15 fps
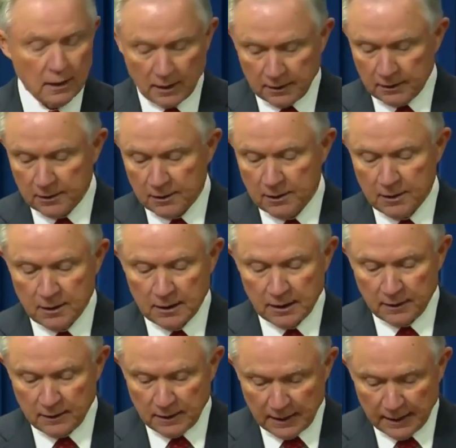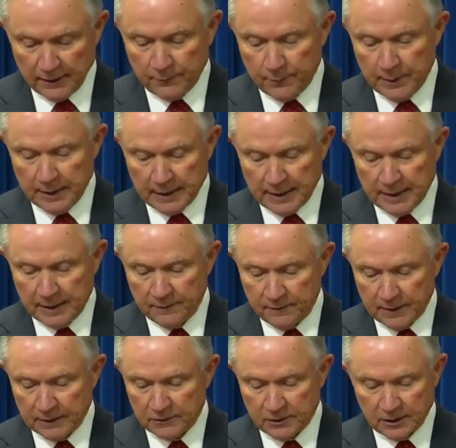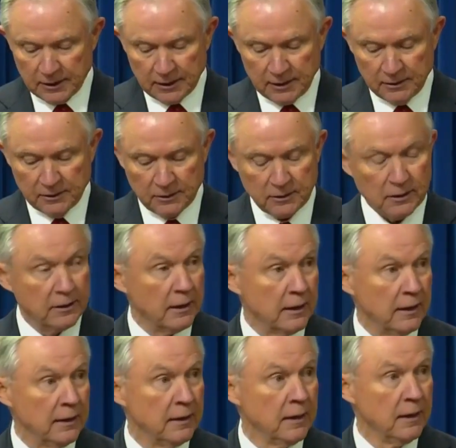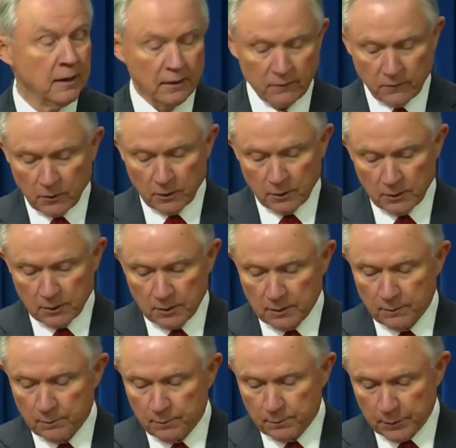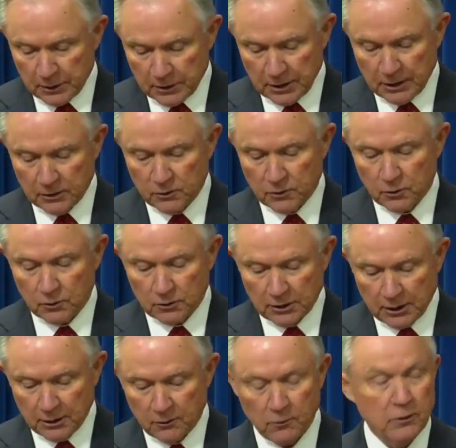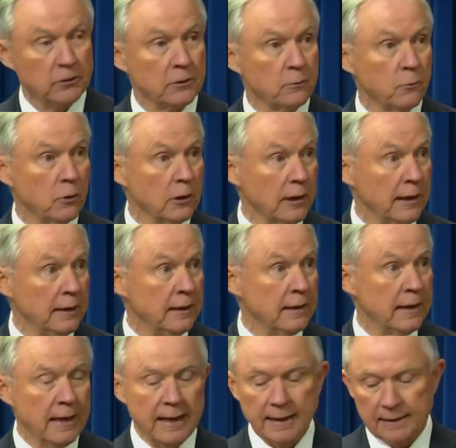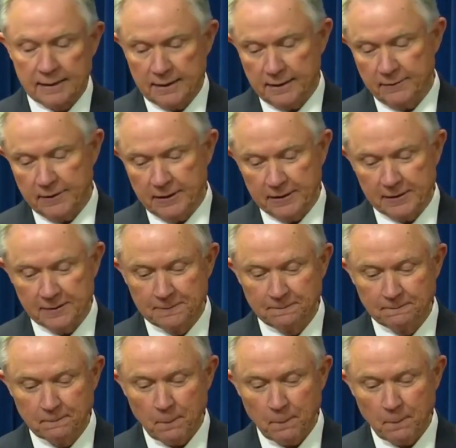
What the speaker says: under an FBI investigation today for potential terrorism-related activities.